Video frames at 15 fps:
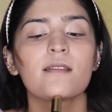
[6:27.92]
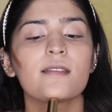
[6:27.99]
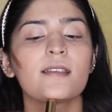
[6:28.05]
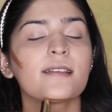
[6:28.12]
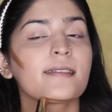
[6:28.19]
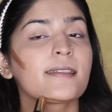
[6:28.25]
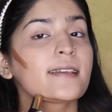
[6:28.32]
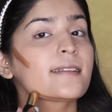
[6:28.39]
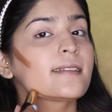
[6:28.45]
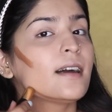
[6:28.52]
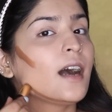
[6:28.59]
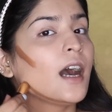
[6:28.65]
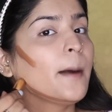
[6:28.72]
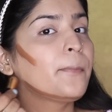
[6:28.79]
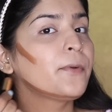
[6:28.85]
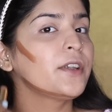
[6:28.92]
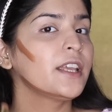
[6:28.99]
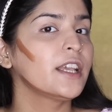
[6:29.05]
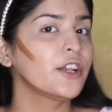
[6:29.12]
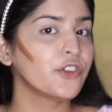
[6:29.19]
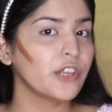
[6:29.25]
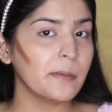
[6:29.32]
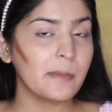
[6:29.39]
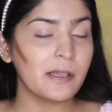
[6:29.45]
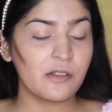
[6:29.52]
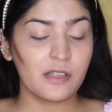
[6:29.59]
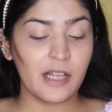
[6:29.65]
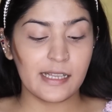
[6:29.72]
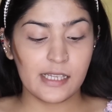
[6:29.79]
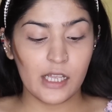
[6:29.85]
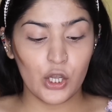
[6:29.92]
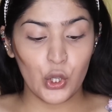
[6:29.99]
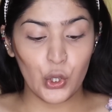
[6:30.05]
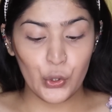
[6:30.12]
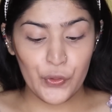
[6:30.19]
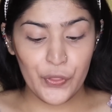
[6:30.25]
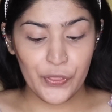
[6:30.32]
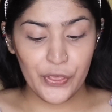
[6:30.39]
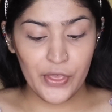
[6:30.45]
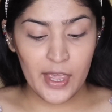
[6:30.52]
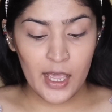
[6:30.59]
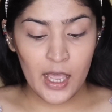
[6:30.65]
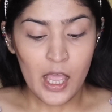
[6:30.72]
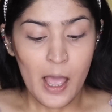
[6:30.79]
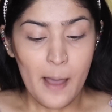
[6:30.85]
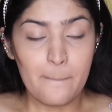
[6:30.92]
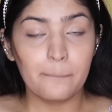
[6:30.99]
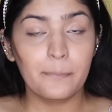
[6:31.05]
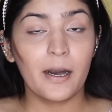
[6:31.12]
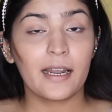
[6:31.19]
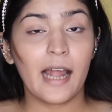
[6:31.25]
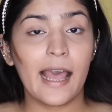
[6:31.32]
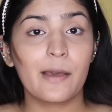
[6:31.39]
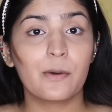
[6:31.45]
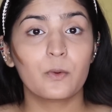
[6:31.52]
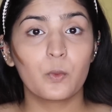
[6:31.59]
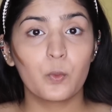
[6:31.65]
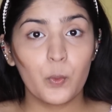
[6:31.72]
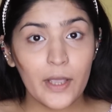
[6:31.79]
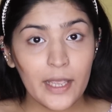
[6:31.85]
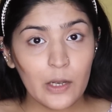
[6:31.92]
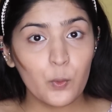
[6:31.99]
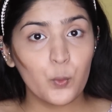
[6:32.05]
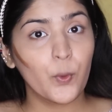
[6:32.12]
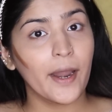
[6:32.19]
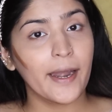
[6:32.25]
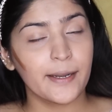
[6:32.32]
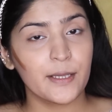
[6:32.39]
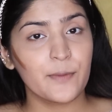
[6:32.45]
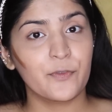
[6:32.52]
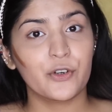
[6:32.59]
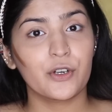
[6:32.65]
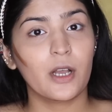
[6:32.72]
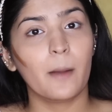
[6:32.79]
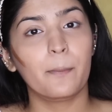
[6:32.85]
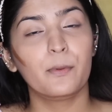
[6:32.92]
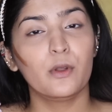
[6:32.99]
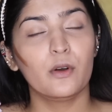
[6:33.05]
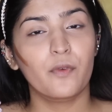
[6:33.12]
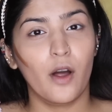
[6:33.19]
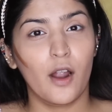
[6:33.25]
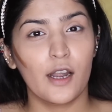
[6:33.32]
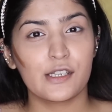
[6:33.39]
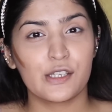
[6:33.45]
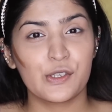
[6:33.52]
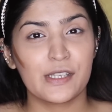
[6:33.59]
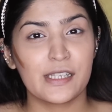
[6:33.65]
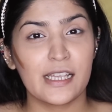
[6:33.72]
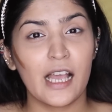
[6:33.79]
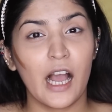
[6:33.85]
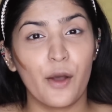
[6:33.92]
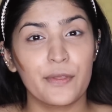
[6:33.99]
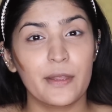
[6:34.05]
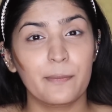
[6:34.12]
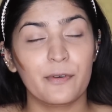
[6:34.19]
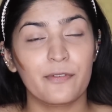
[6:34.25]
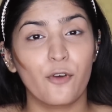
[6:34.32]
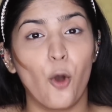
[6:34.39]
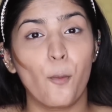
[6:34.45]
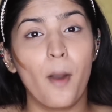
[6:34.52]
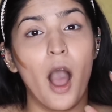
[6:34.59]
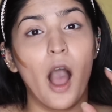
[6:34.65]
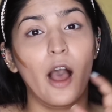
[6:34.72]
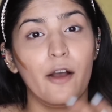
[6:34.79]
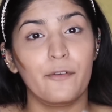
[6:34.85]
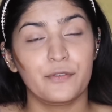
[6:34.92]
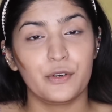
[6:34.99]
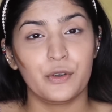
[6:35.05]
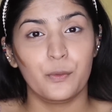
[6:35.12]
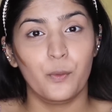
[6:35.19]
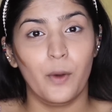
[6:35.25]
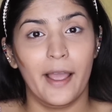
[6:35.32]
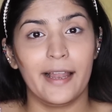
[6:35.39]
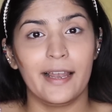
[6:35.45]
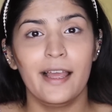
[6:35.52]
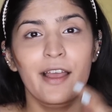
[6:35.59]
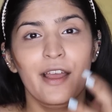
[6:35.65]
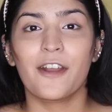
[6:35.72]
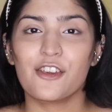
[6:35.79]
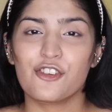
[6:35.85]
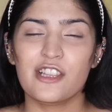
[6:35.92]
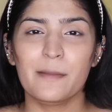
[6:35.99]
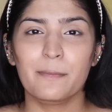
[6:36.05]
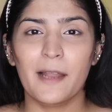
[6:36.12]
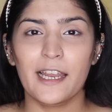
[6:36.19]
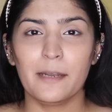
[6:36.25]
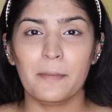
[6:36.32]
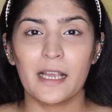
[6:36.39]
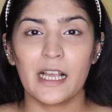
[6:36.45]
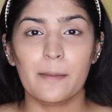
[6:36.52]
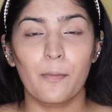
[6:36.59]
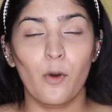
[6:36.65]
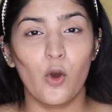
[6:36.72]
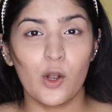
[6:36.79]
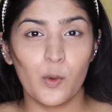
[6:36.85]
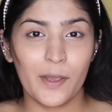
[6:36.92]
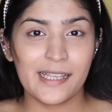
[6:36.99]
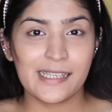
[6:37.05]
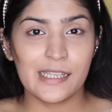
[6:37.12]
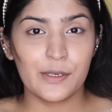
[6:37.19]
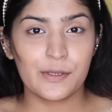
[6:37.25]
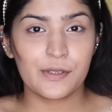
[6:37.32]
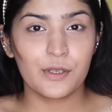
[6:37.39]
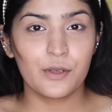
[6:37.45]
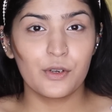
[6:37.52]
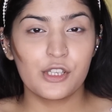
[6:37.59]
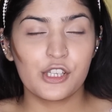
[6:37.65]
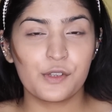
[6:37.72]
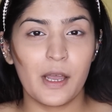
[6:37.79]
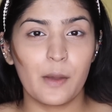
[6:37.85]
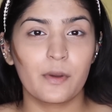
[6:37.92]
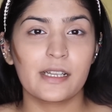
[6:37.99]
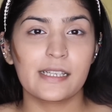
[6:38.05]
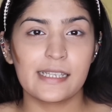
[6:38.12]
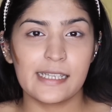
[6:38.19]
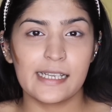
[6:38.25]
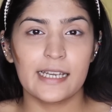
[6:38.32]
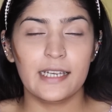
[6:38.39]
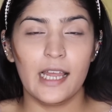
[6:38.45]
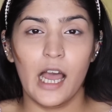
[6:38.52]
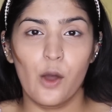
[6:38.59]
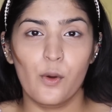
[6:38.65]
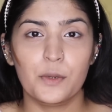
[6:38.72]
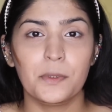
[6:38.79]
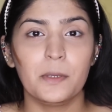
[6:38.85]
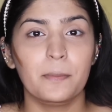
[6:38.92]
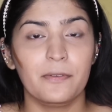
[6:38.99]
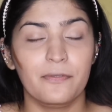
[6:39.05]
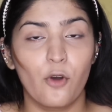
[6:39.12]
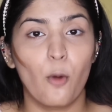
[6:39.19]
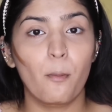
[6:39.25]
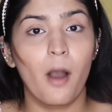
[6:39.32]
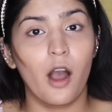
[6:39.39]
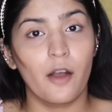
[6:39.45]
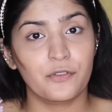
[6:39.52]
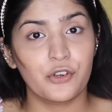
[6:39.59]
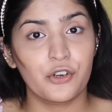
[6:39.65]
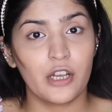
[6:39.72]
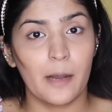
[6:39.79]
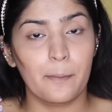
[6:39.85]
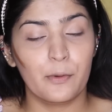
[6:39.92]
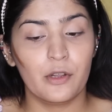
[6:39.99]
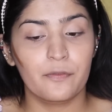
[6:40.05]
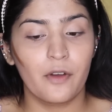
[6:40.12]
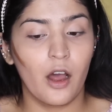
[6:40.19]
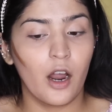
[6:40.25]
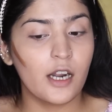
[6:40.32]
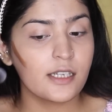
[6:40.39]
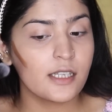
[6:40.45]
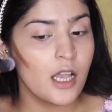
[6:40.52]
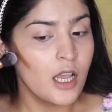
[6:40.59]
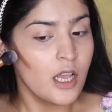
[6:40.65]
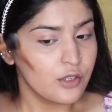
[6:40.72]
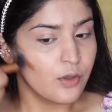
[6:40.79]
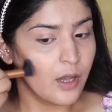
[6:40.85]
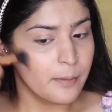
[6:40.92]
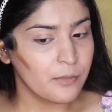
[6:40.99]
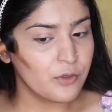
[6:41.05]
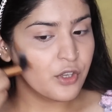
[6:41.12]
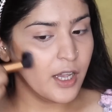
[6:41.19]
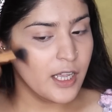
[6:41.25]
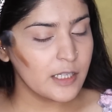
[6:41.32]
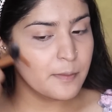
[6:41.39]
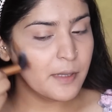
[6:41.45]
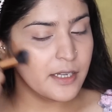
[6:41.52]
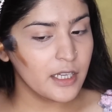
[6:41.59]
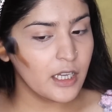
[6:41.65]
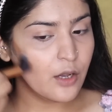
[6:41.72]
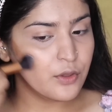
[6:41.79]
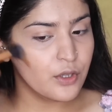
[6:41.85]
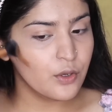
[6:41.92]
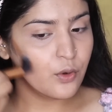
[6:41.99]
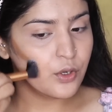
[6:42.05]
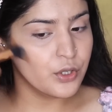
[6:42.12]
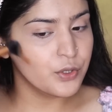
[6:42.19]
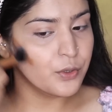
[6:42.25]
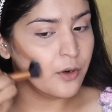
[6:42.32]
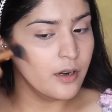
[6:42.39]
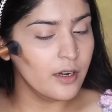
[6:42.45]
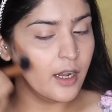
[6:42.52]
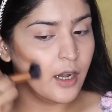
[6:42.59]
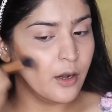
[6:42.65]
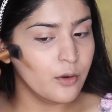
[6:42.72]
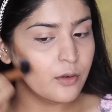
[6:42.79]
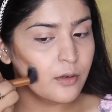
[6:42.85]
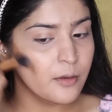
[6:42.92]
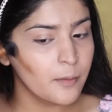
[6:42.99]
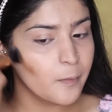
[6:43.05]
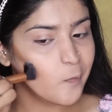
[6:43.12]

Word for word: These sticks are pretty creamy, so that's a good thing, but I will wear them for a couple of hours to see how they perform after a while. Freshly applied makeup always looks good, so I want to see it how it will perform after a couple of hours. So I'm just blending out the contour now.